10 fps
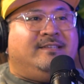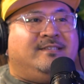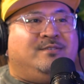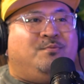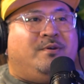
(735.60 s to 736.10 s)
this
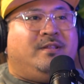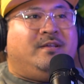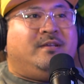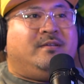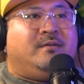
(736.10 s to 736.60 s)
is one
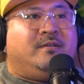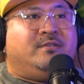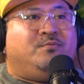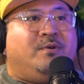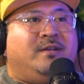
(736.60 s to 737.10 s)

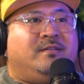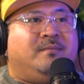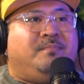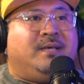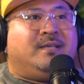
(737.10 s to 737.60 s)
of the
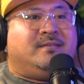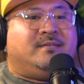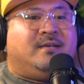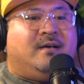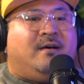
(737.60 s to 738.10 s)
biggest
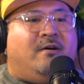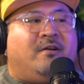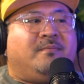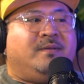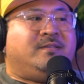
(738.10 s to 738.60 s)

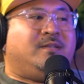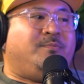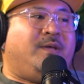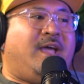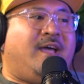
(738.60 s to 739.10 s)
arguments that
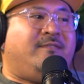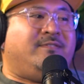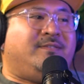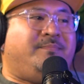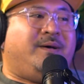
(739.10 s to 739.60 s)
we have
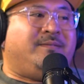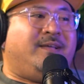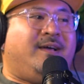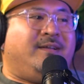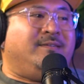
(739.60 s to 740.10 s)
is about
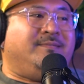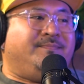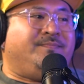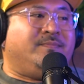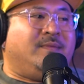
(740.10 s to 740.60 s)
that,
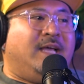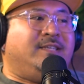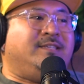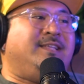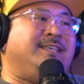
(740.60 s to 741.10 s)
and
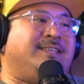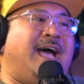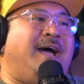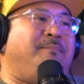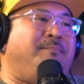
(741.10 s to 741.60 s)
she thinks
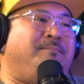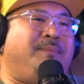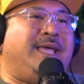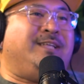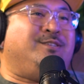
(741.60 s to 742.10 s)
I'm
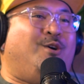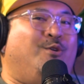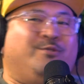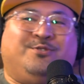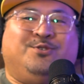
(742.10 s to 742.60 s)
being
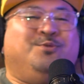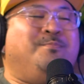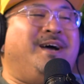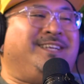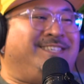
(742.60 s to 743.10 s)
too
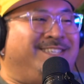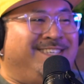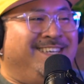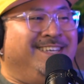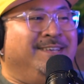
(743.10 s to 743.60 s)
much
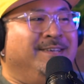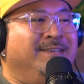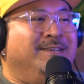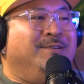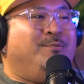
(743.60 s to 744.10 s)

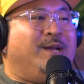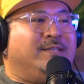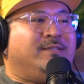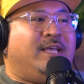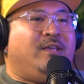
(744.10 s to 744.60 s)
when I
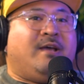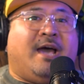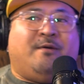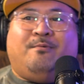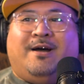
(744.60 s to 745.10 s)
say you
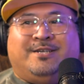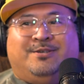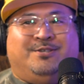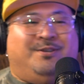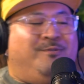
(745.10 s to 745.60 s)
gotta watch your
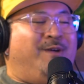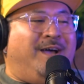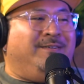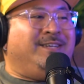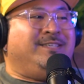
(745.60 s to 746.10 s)

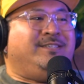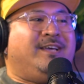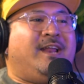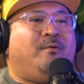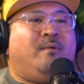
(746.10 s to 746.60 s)
surroundings, you
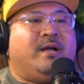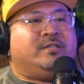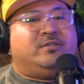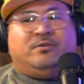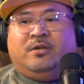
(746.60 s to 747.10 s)
gotta
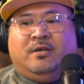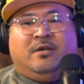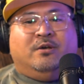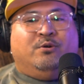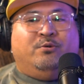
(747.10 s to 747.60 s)
watch
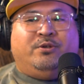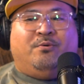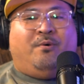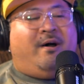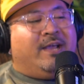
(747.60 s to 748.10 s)
who you
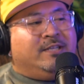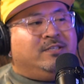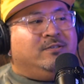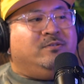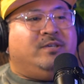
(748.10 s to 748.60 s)
walk
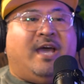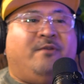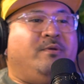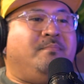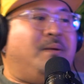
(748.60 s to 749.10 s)
into, you gotta
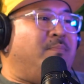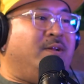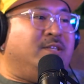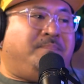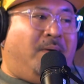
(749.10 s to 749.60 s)
remember
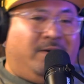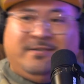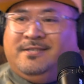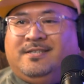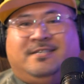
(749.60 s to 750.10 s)
this
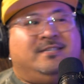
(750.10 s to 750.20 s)
person.